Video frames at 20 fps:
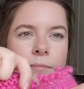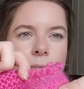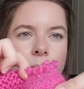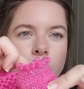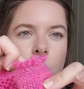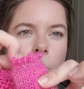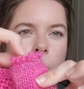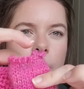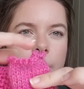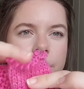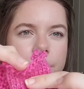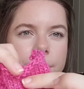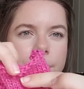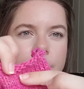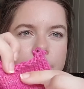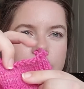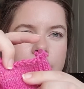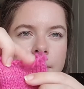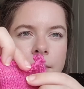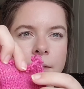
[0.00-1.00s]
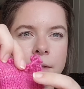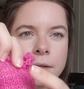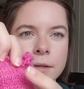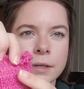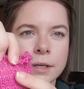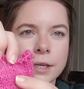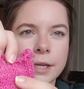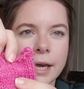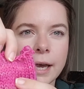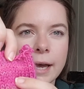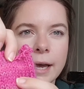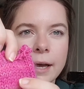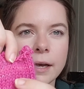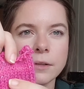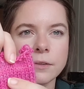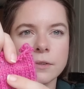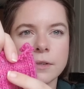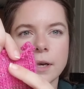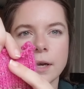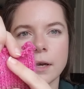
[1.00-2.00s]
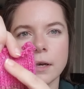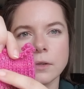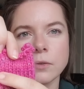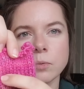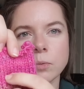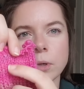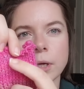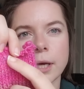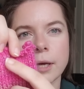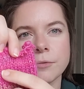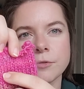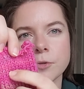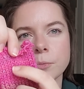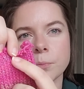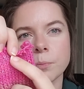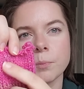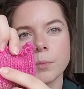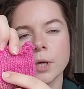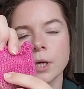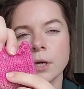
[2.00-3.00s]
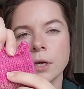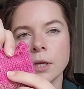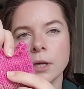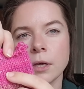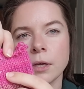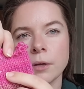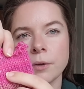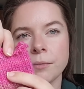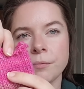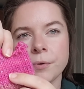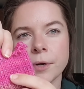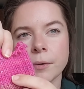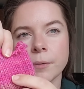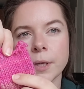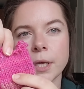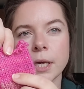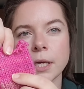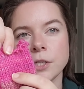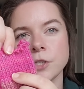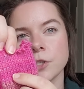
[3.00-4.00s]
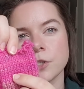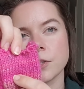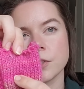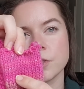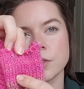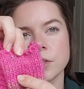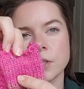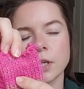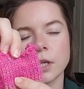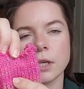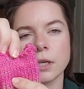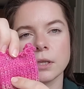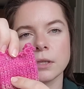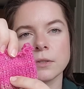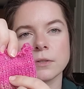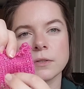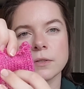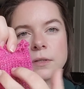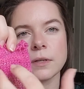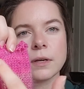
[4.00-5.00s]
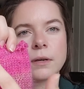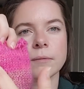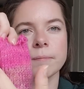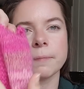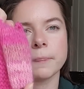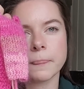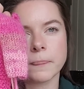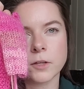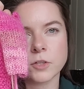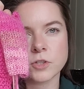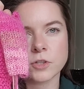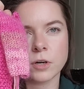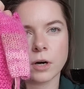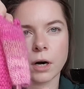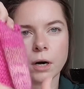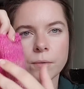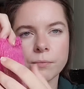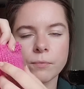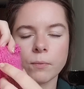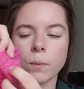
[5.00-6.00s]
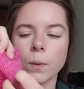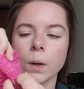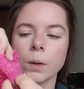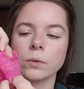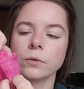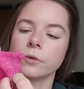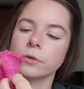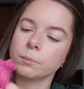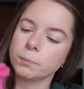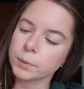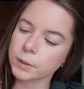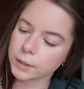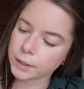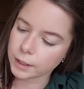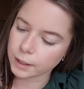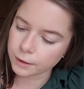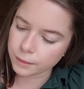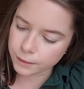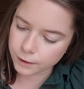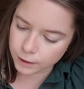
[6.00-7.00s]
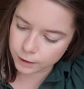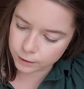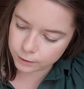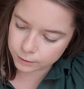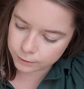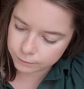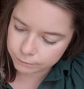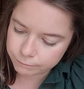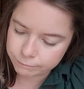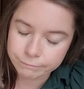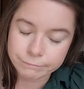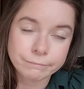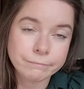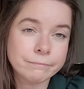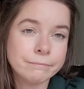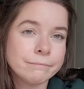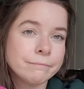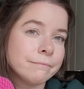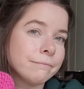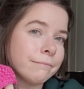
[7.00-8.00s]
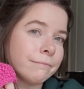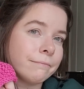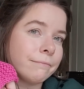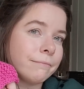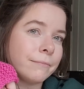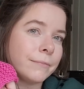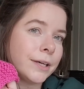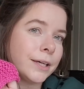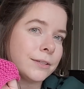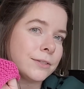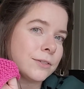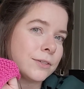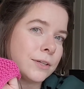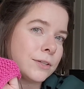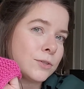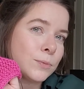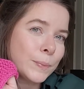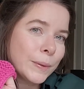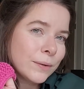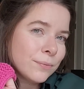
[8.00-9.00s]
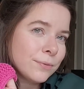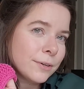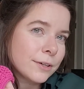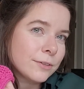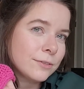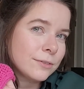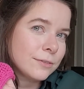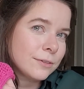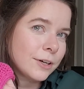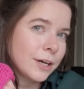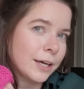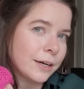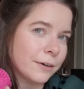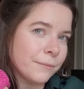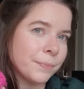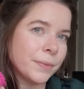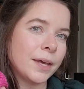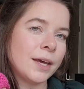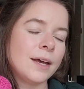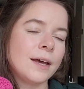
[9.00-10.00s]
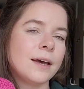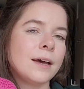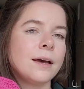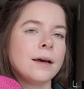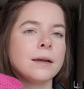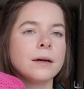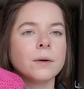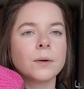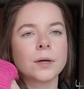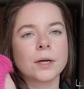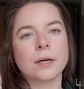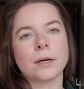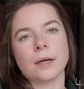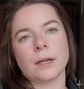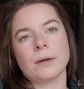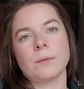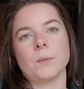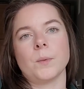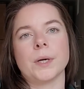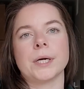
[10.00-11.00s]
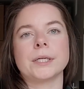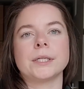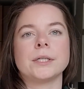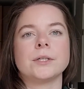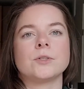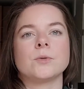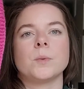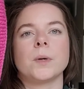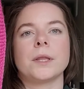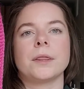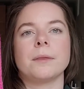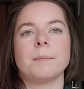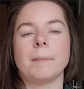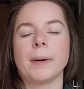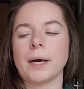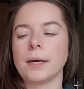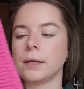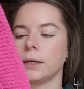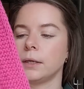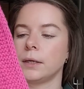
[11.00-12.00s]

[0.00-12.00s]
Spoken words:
with the hat. The hat will have some variations in it. The scarf won't, but I think it's perfect together. And I can wear this with my